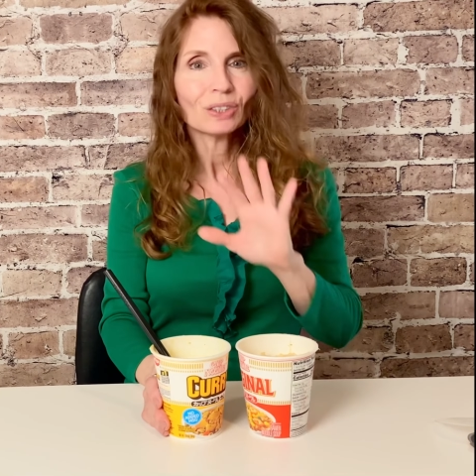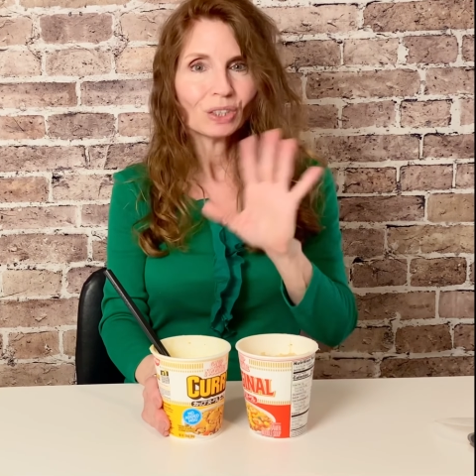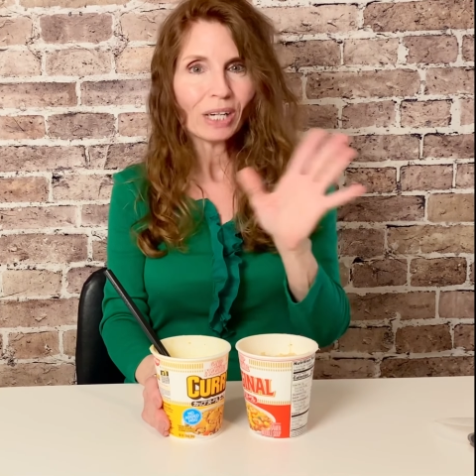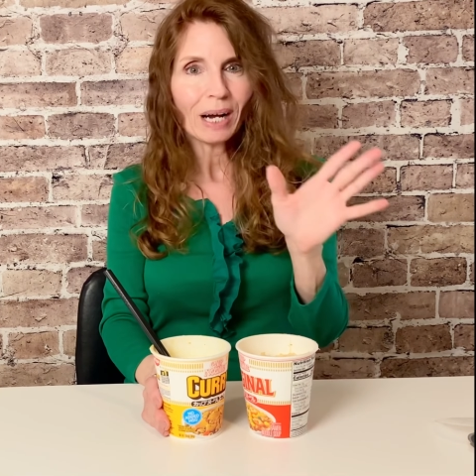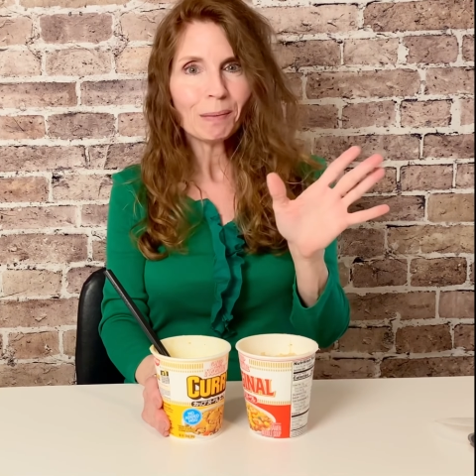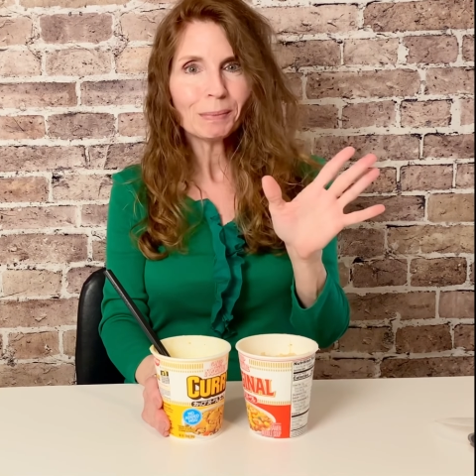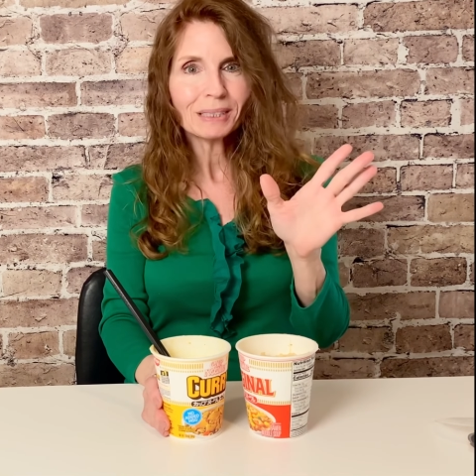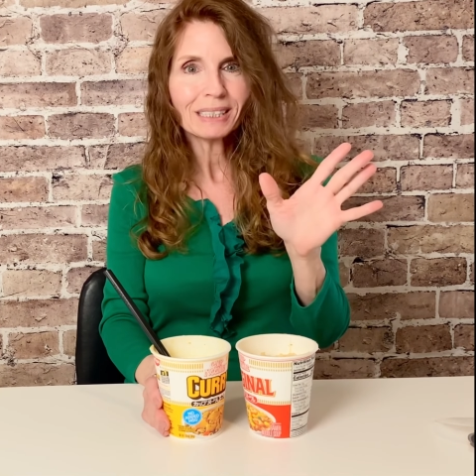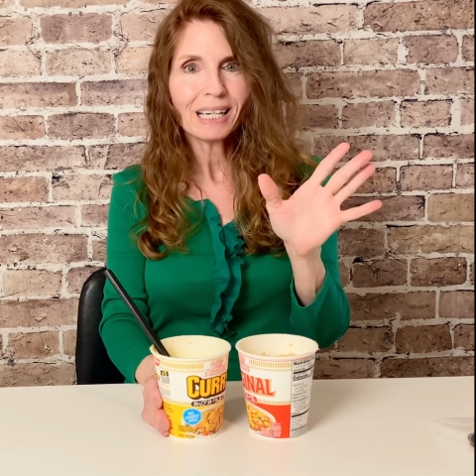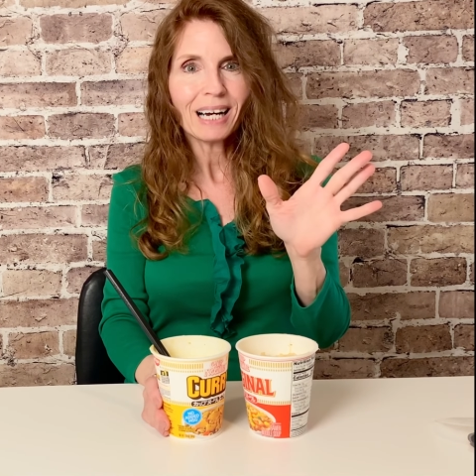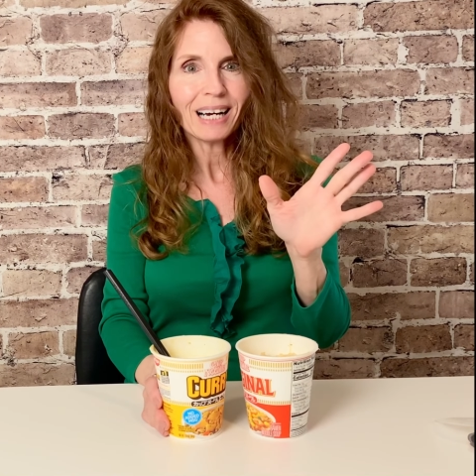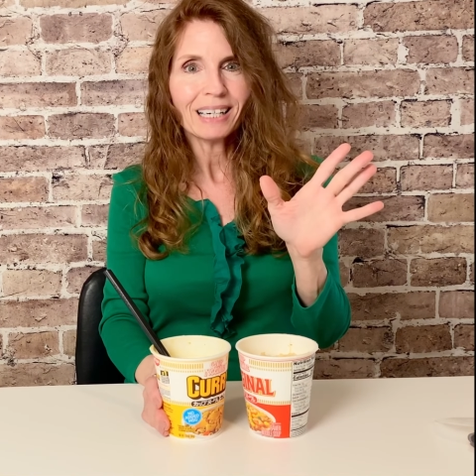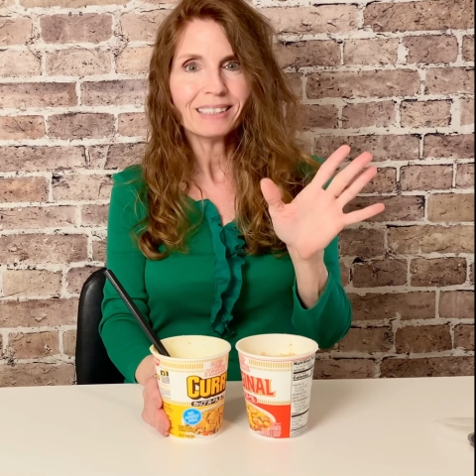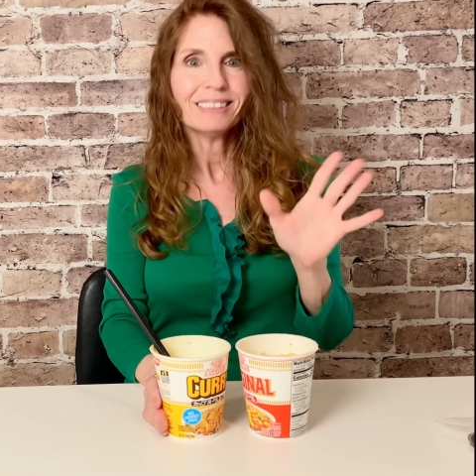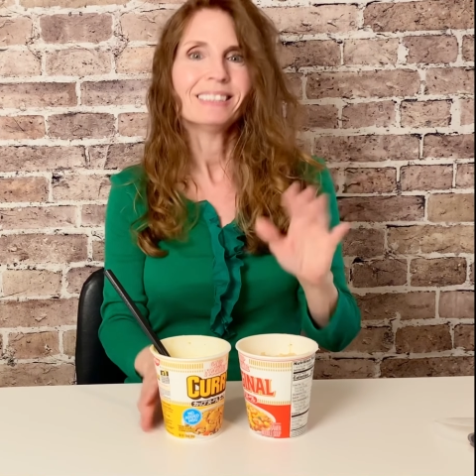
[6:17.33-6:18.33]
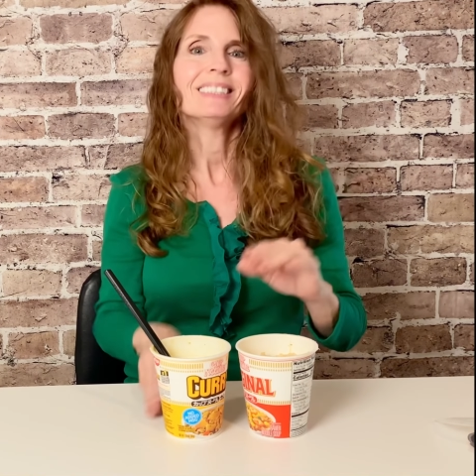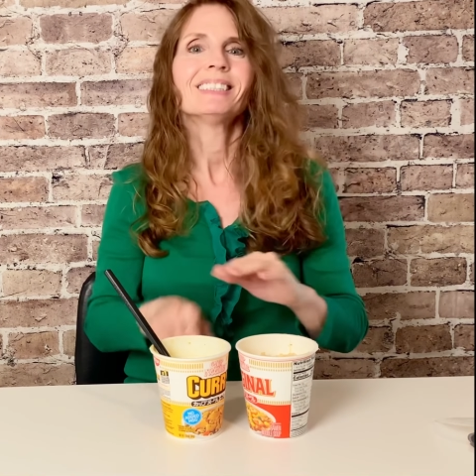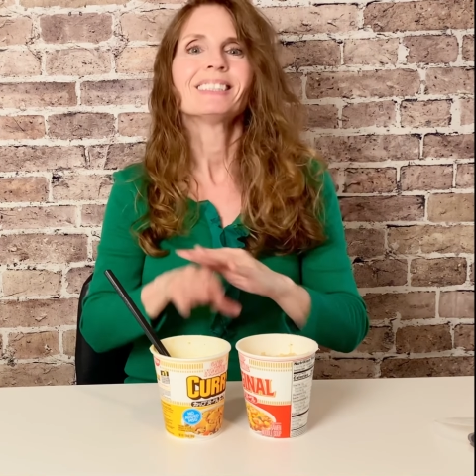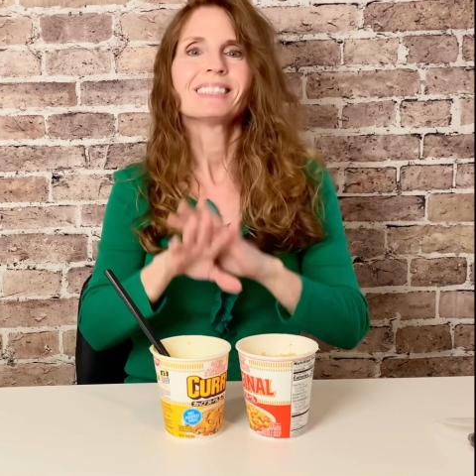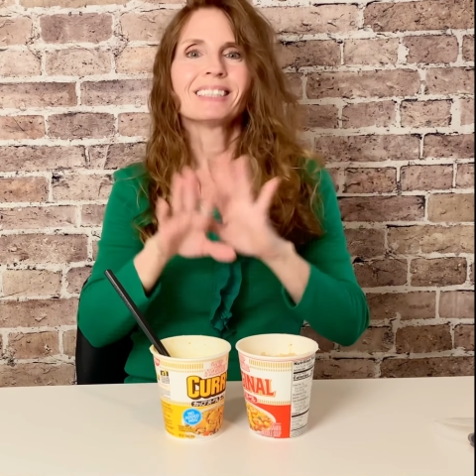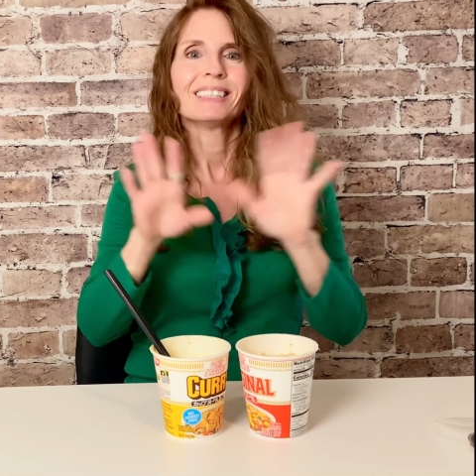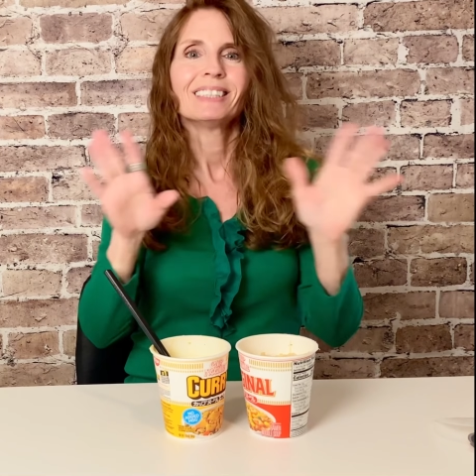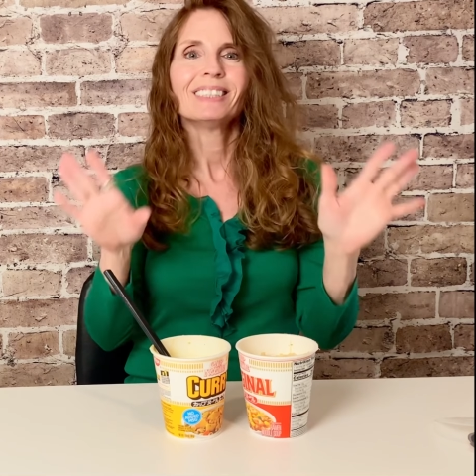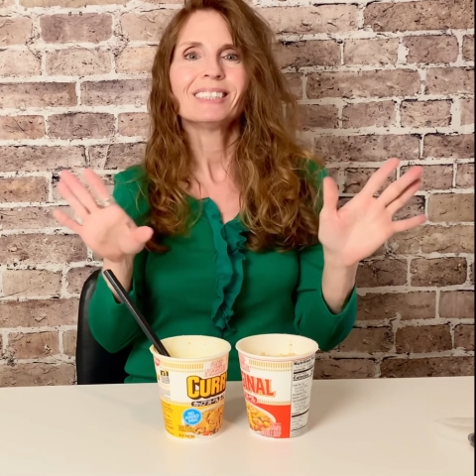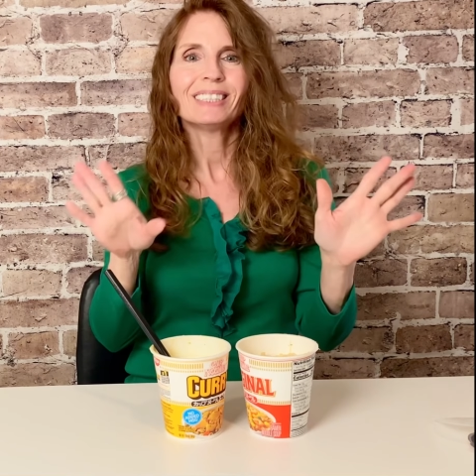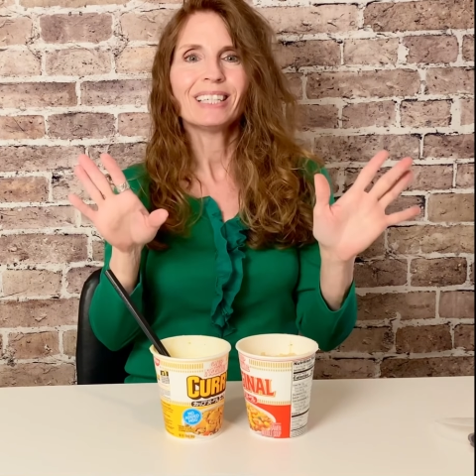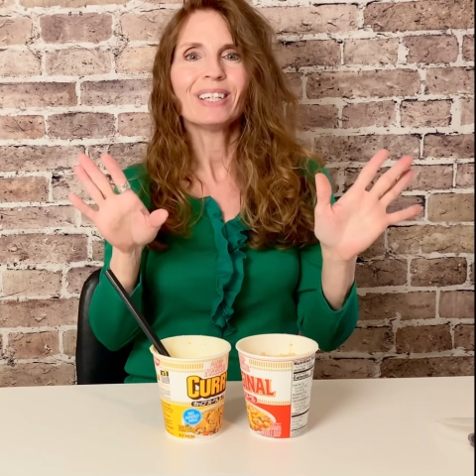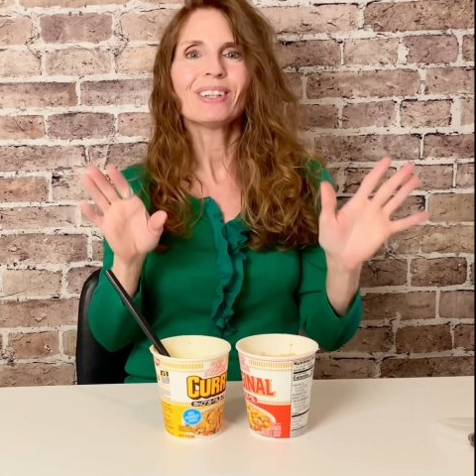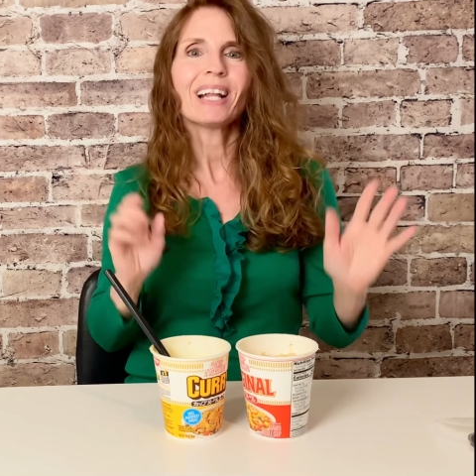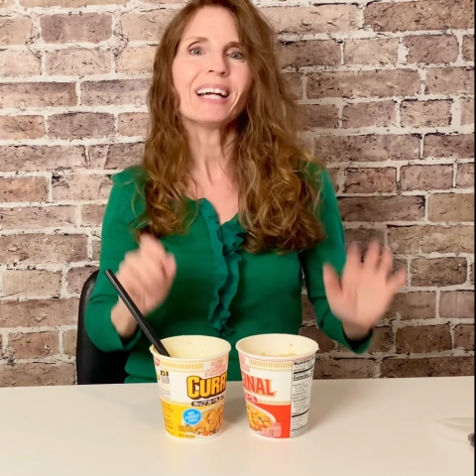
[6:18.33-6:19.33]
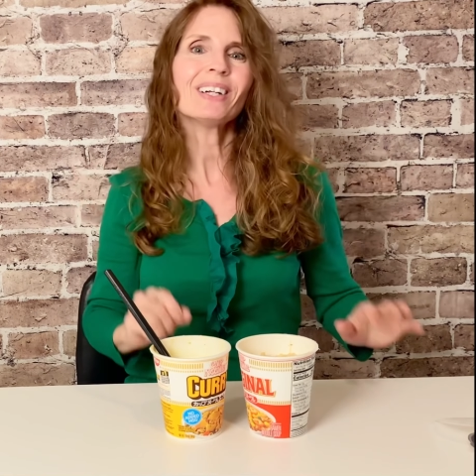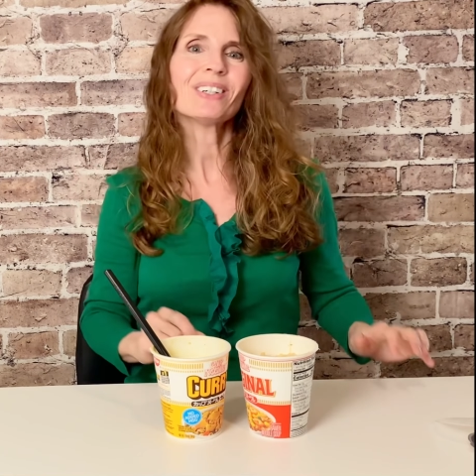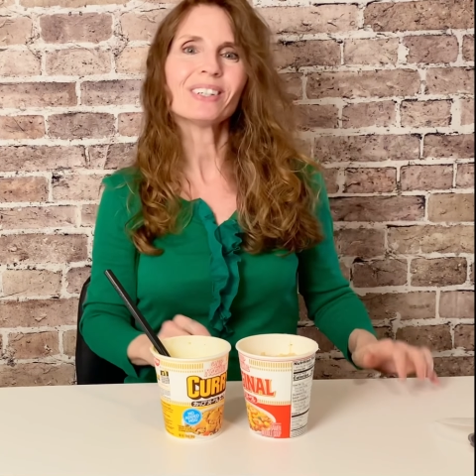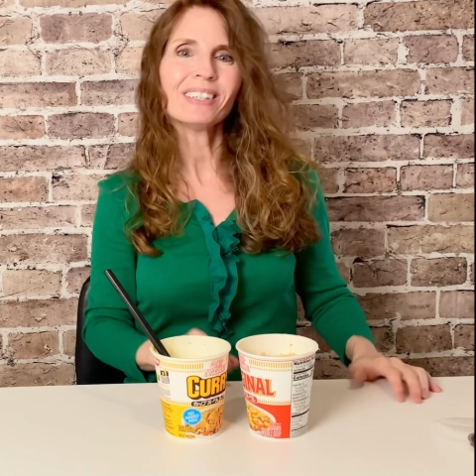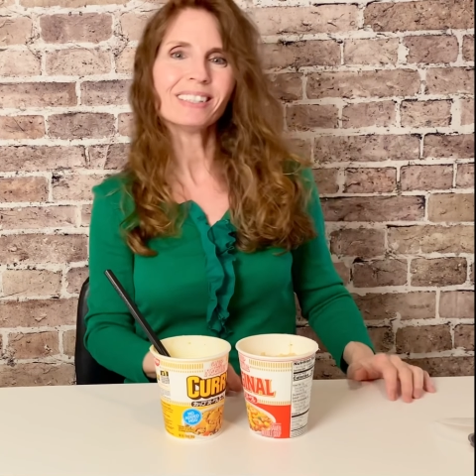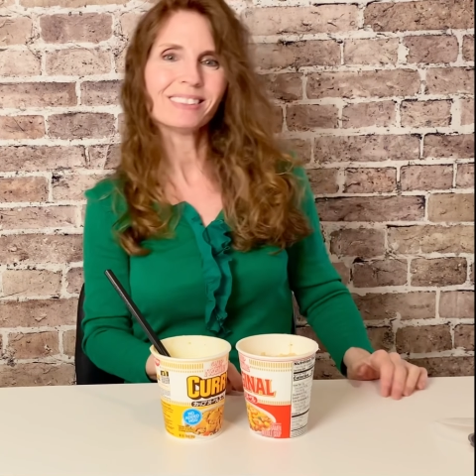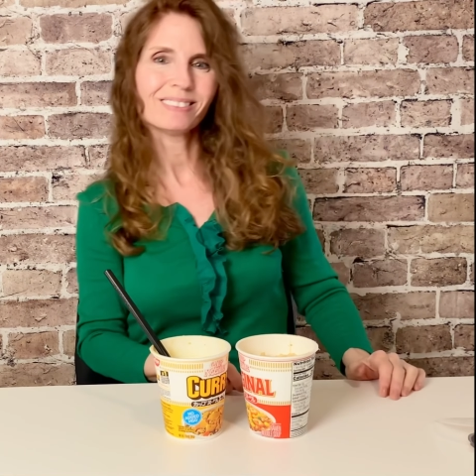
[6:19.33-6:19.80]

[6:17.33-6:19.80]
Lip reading: Ja mata. See you later.